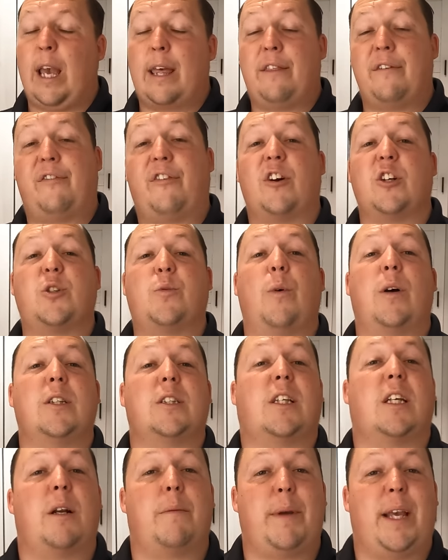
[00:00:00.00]
Okay, the first
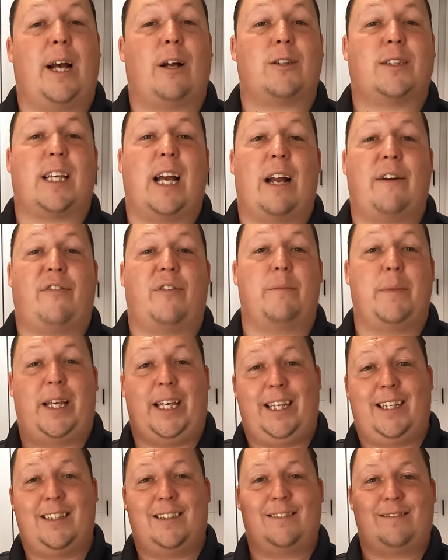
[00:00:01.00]
one's going to be outside for
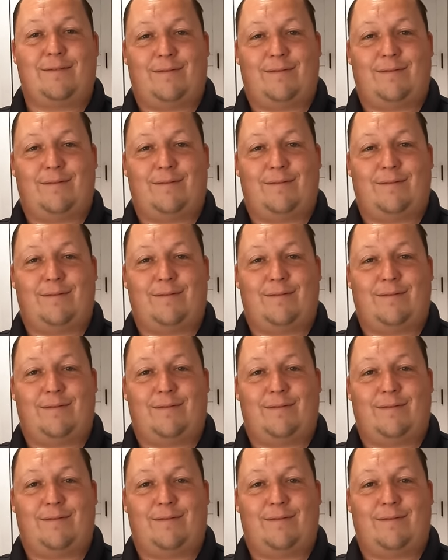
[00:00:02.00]
me.